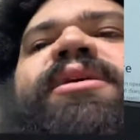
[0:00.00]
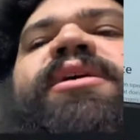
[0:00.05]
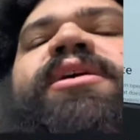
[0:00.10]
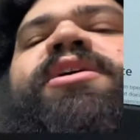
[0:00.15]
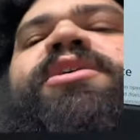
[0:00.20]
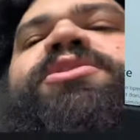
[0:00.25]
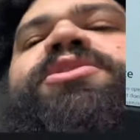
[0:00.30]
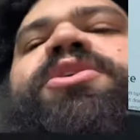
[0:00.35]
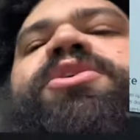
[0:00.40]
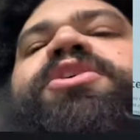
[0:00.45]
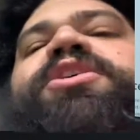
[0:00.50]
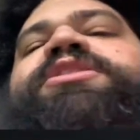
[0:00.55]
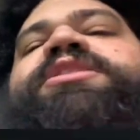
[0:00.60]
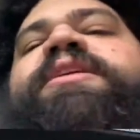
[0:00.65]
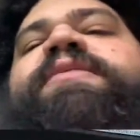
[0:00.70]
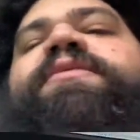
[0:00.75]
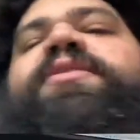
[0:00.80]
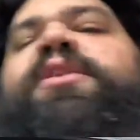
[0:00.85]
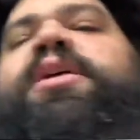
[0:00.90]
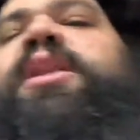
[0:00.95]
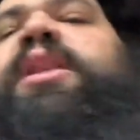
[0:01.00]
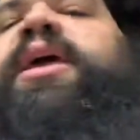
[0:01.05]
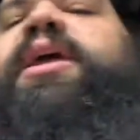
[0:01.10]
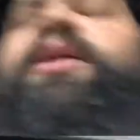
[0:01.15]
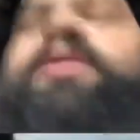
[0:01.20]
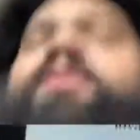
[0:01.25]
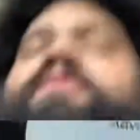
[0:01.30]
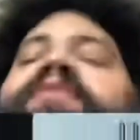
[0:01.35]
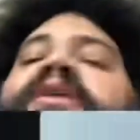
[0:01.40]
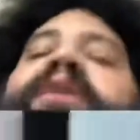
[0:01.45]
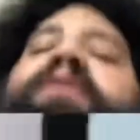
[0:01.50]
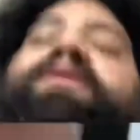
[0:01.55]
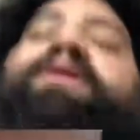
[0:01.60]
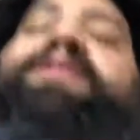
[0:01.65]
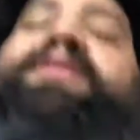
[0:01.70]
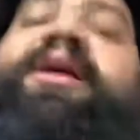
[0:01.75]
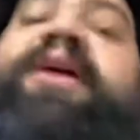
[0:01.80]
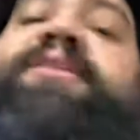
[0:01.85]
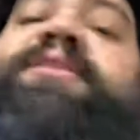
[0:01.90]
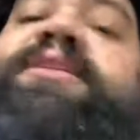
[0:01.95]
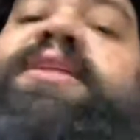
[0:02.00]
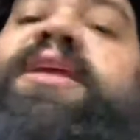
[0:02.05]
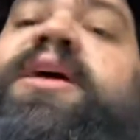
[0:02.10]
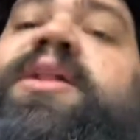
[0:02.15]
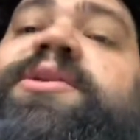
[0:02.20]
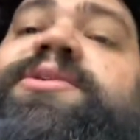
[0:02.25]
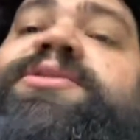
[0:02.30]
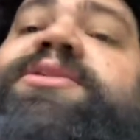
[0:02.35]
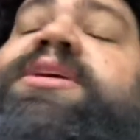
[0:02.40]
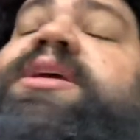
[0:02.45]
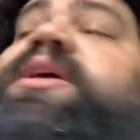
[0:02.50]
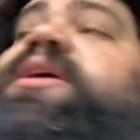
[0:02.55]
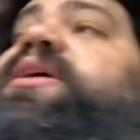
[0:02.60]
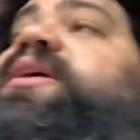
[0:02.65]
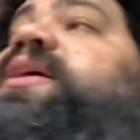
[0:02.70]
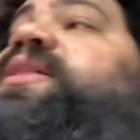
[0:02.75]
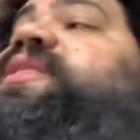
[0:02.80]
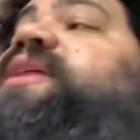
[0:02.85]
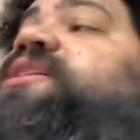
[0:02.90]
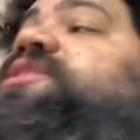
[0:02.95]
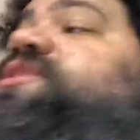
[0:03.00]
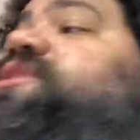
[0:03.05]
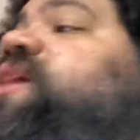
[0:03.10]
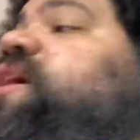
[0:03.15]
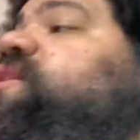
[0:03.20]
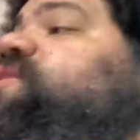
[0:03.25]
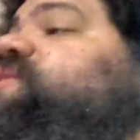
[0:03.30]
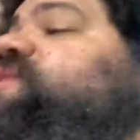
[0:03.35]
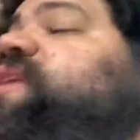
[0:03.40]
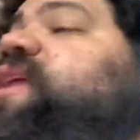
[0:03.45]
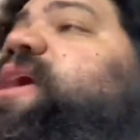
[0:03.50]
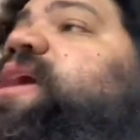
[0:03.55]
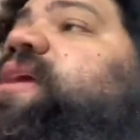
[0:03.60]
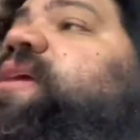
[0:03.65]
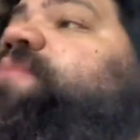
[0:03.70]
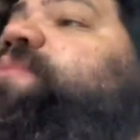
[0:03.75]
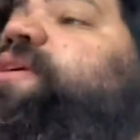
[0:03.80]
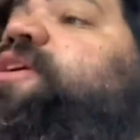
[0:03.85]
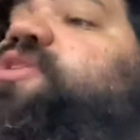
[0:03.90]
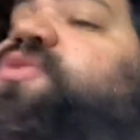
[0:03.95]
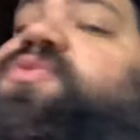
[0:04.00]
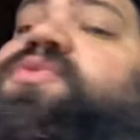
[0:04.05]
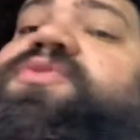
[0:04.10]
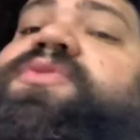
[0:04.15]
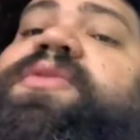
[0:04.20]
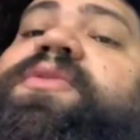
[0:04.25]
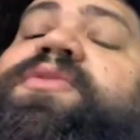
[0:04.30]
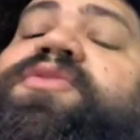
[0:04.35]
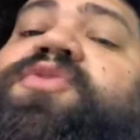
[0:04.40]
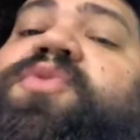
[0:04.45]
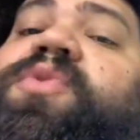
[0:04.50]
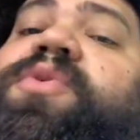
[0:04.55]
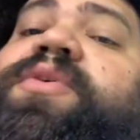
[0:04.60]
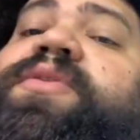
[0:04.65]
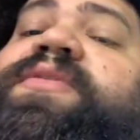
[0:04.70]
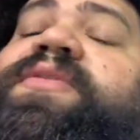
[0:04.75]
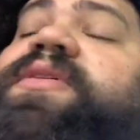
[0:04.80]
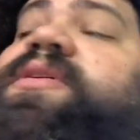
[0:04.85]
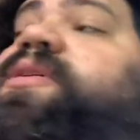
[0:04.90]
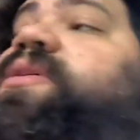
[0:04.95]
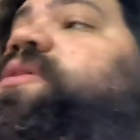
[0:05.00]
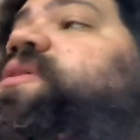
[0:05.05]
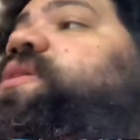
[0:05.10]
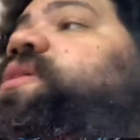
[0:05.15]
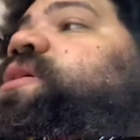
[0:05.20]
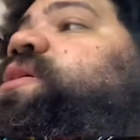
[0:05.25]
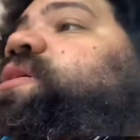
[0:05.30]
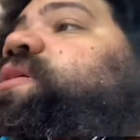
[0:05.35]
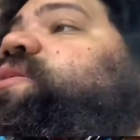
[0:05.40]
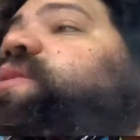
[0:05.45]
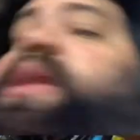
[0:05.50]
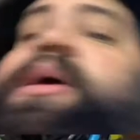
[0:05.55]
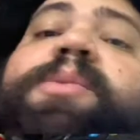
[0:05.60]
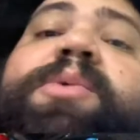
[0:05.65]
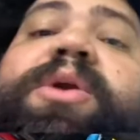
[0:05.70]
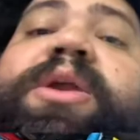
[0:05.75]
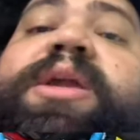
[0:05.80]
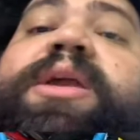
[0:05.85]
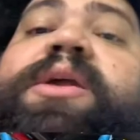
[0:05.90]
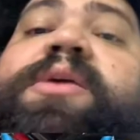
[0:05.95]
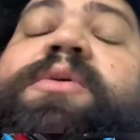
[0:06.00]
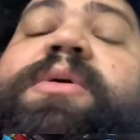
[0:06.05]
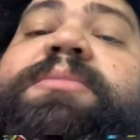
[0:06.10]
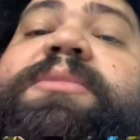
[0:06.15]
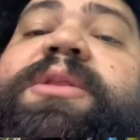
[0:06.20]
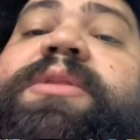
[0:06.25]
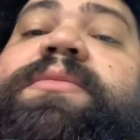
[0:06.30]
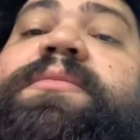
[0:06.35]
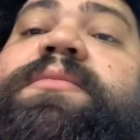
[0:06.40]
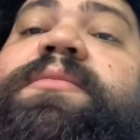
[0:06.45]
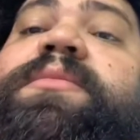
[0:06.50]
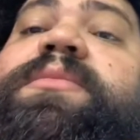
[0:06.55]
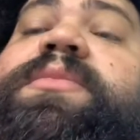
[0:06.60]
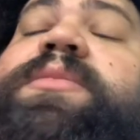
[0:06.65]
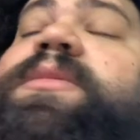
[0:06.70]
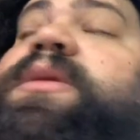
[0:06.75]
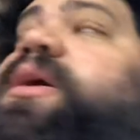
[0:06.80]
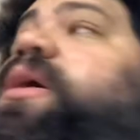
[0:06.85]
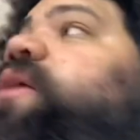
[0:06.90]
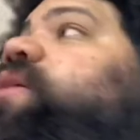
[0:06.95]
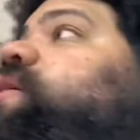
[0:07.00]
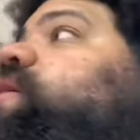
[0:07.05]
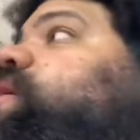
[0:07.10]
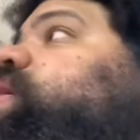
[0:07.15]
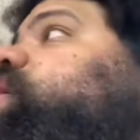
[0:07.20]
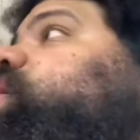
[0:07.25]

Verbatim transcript: So you're saving your client around $1,000. $1,000 that could be used towards networking equipment, uh,